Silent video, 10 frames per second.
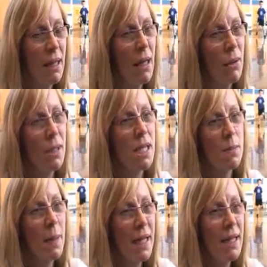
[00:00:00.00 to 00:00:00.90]
how
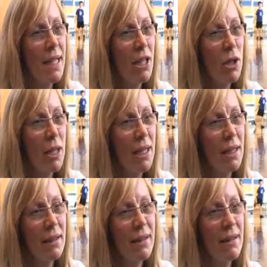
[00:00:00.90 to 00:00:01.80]
inspired they all
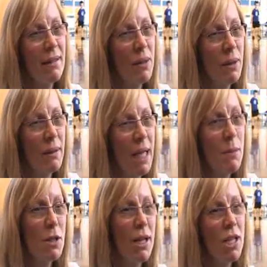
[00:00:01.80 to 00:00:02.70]
are.
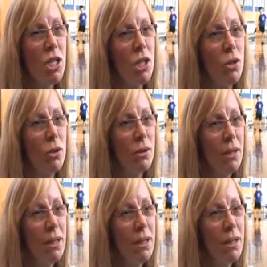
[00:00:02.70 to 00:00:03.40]
Keeps their energy going.